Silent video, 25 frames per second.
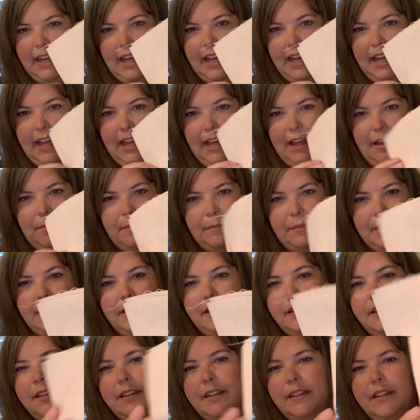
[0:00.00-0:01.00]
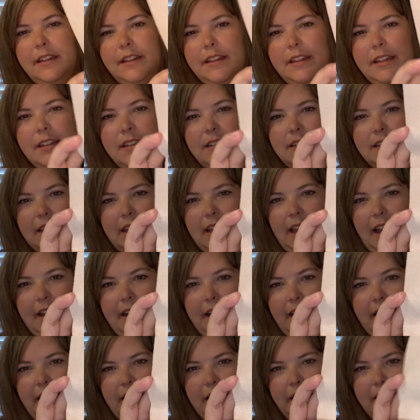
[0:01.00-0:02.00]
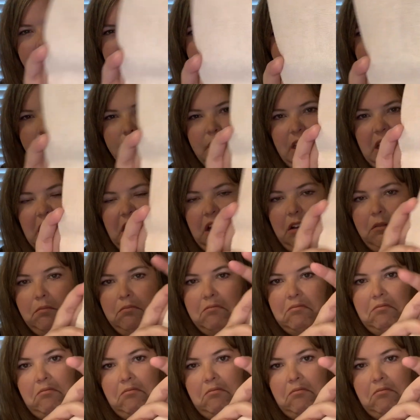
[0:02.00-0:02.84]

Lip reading: to kind of, you know,